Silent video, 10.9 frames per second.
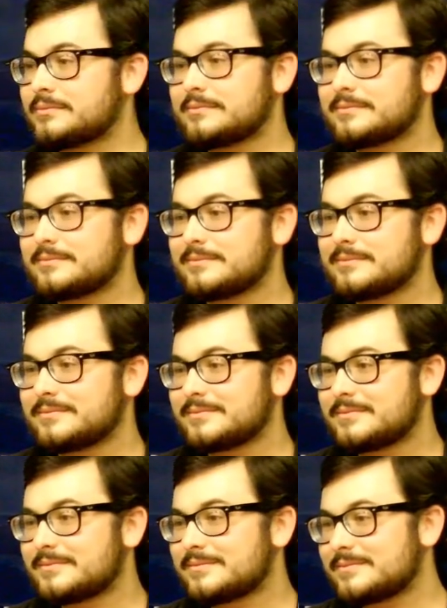
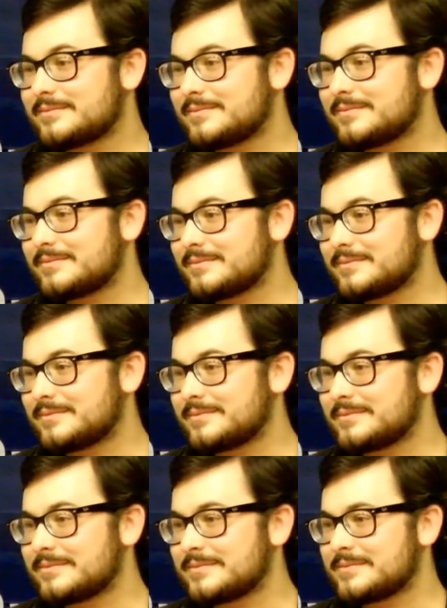
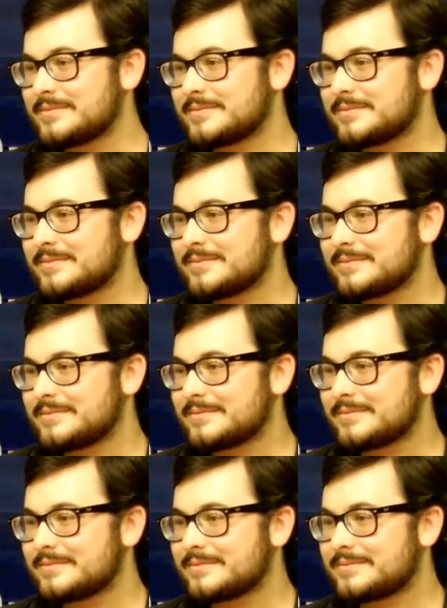
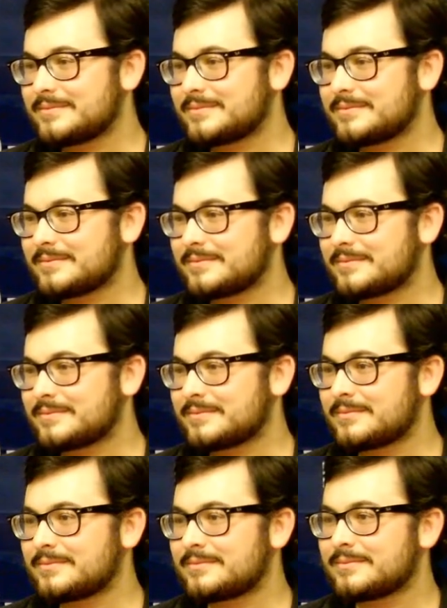
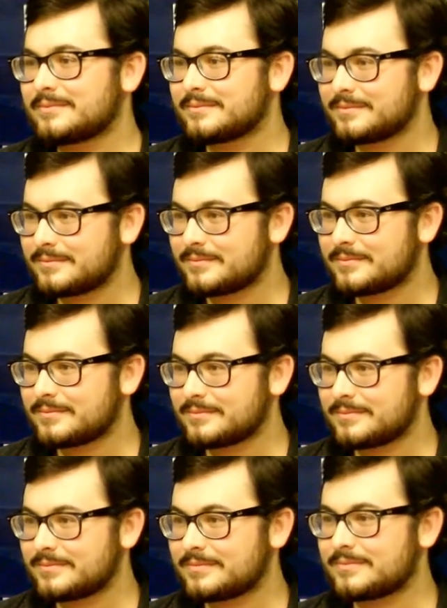
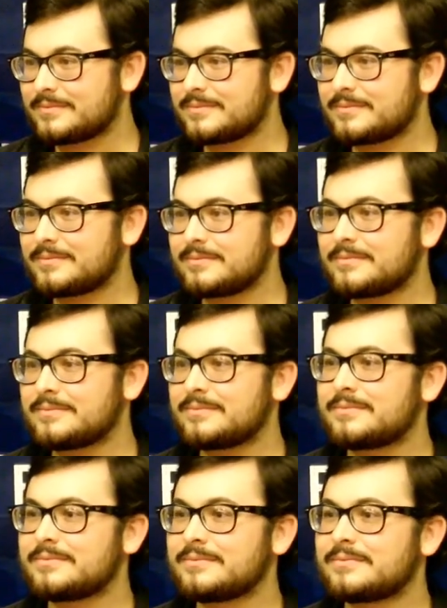
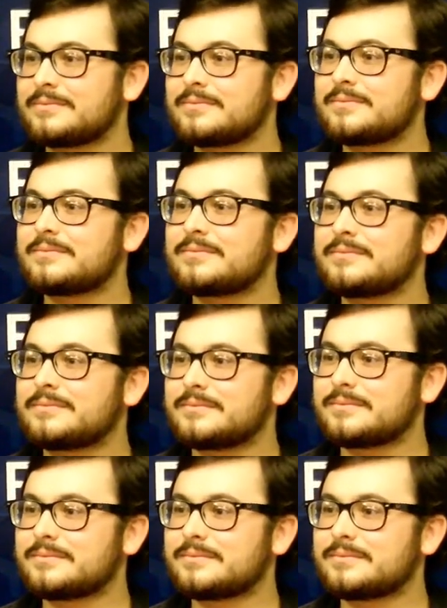(not speaking)